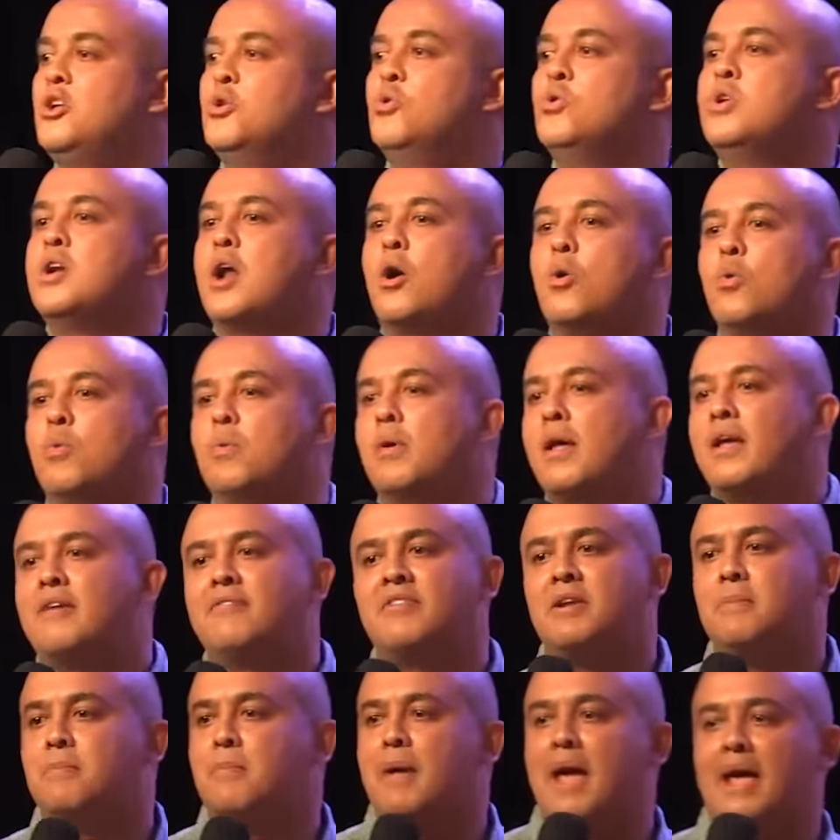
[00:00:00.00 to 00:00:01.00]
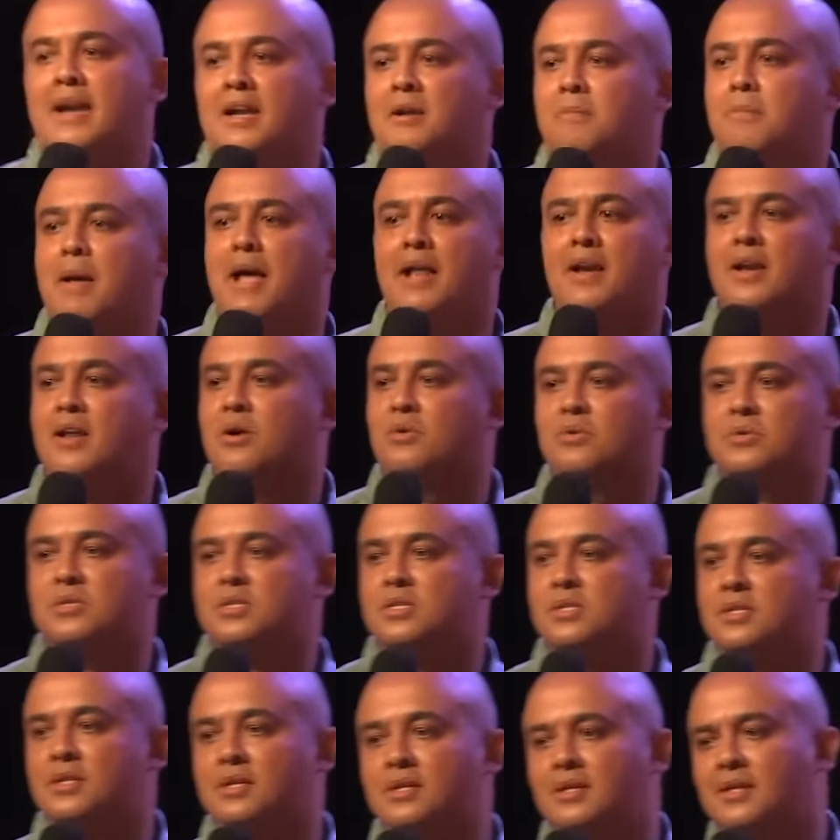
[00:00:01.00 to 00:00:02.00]
you know, every married man
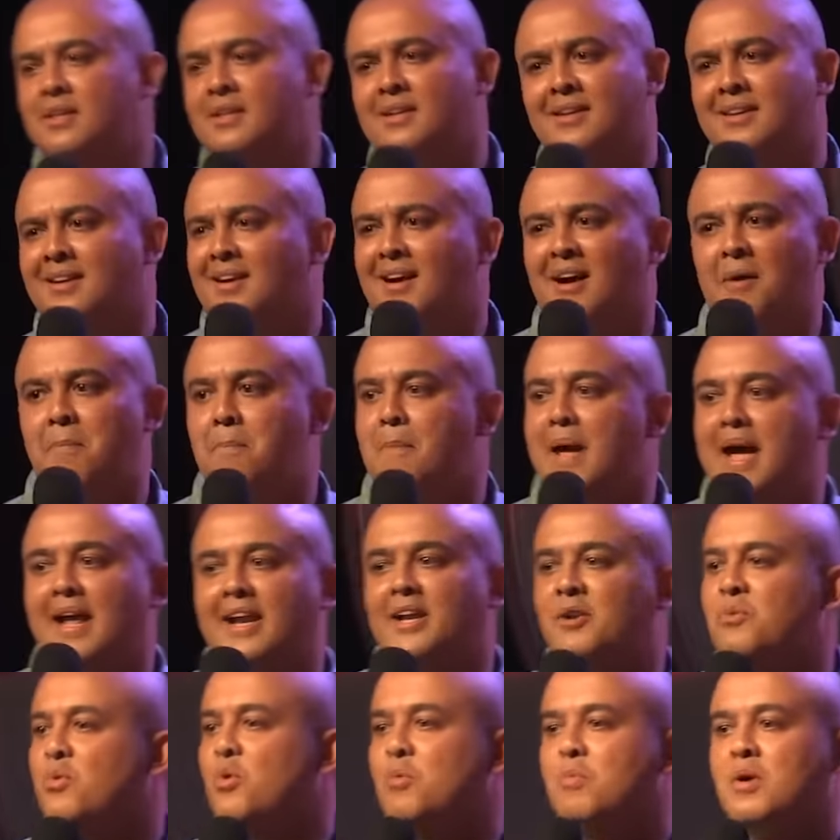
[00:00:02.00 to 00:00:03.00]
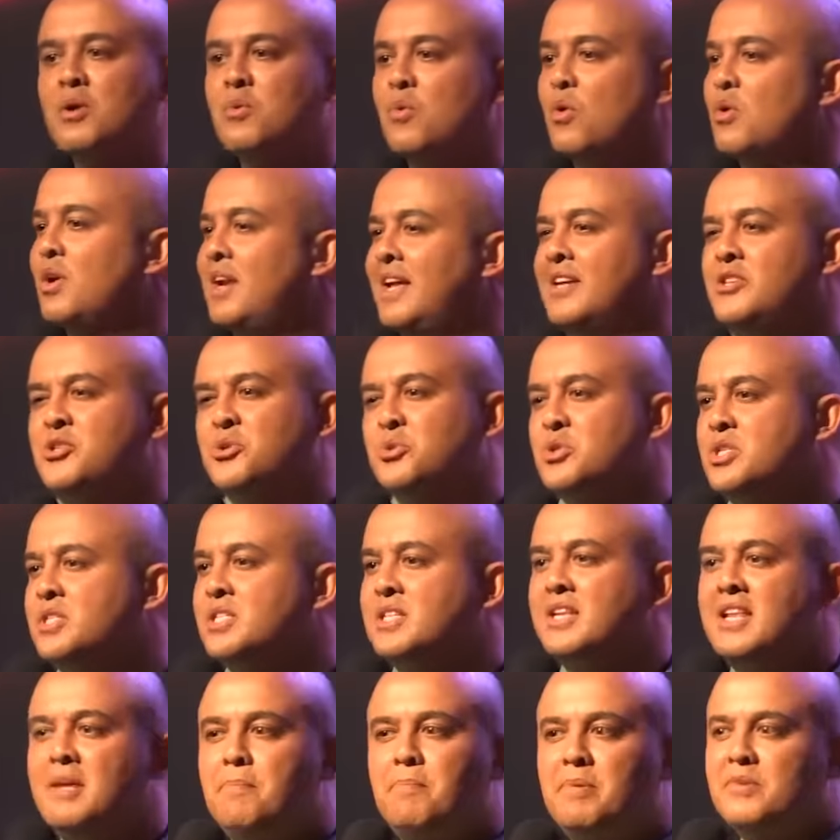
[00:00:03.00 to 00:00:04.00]
knows. A married woman won't let you
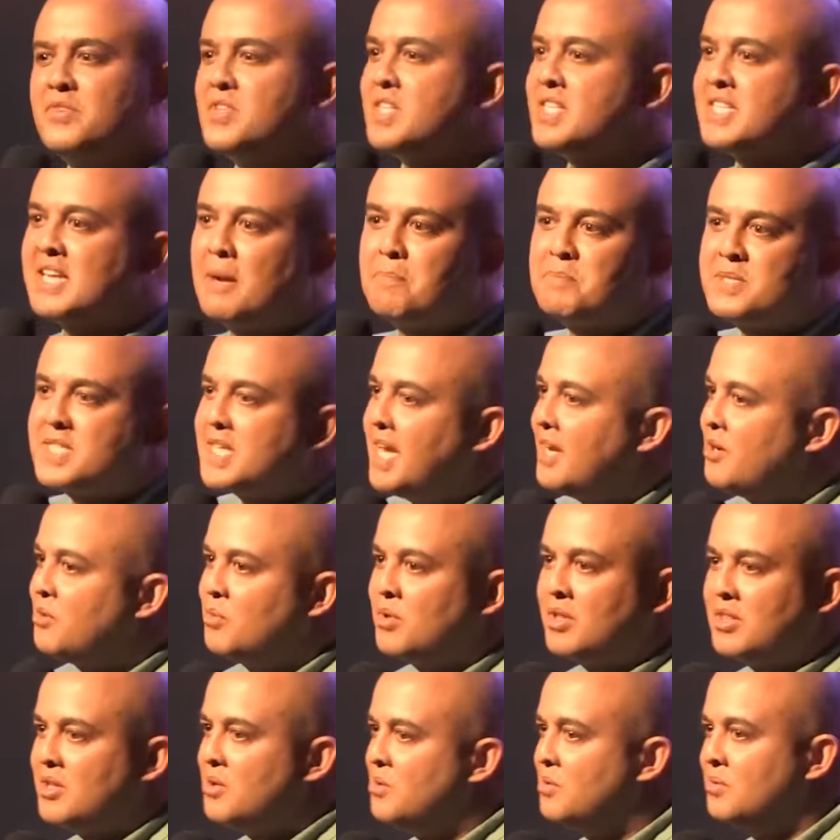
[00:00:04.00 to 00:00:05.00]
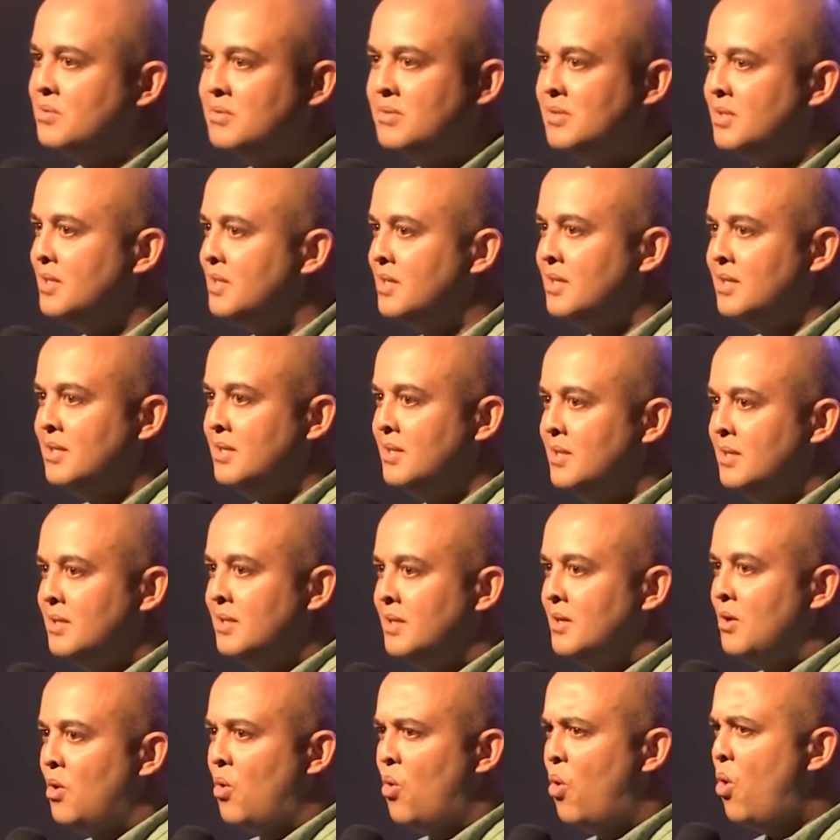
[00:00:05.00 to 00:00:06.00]
sleep if she's upset with you.
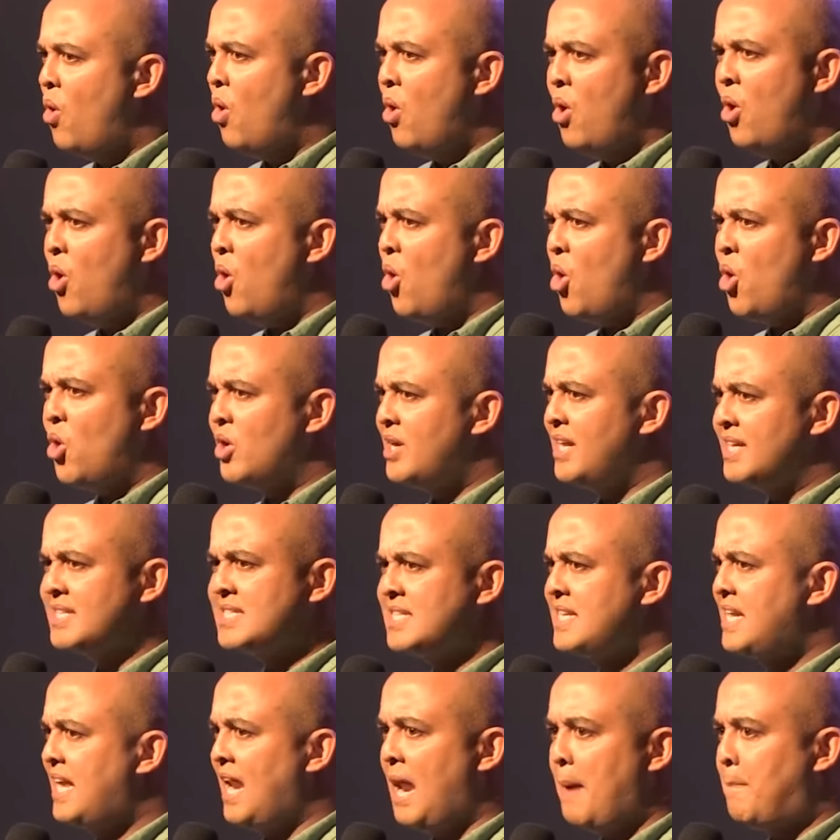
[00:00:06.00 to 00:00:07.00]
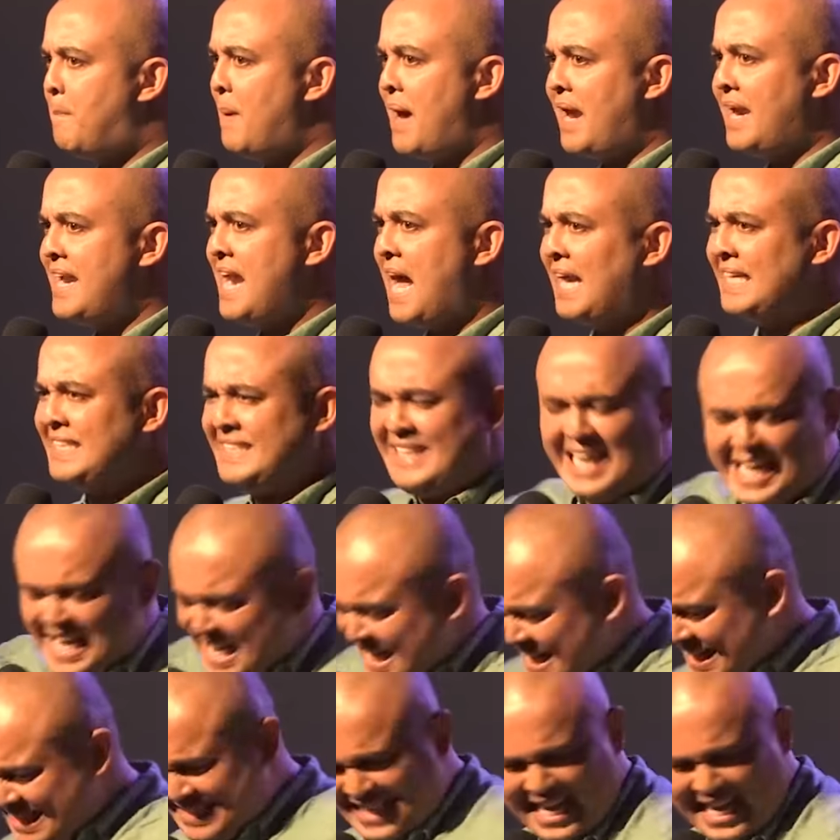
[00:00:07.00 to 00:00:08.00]
Ooh, club klappbar da. Tingling,